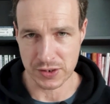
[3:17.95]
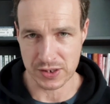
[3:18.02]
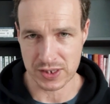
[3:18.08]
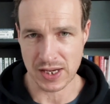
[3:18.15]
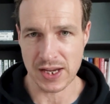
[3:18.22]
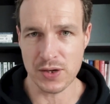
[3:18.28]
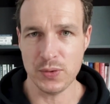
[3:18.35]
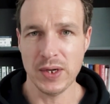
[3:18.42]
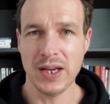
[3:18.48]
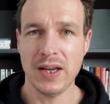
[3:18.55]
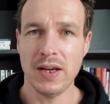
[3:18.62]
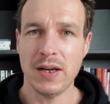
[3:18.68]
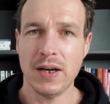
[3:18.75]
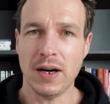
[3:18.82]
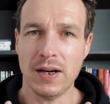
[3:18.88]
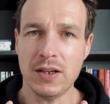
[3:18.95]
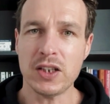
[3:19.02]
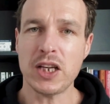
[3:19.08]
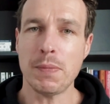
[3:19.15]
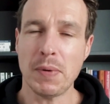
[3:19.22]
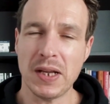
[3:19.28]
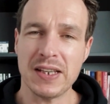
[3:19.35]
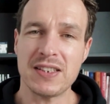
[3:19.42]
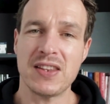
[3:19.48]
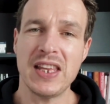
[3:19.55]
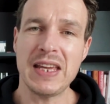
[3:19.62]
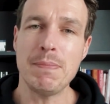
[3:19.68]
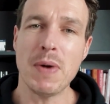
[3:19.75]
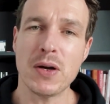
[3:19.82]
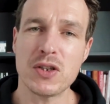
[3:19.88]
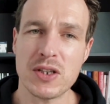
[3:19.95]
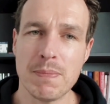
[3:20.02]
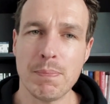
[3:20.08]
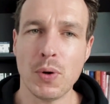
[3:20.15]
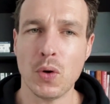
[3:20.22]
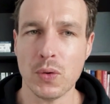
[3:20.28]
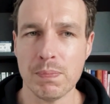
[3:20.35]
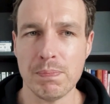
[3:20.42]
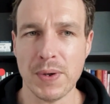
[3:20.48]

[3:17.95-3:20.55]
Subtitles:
So arguably, it's the most important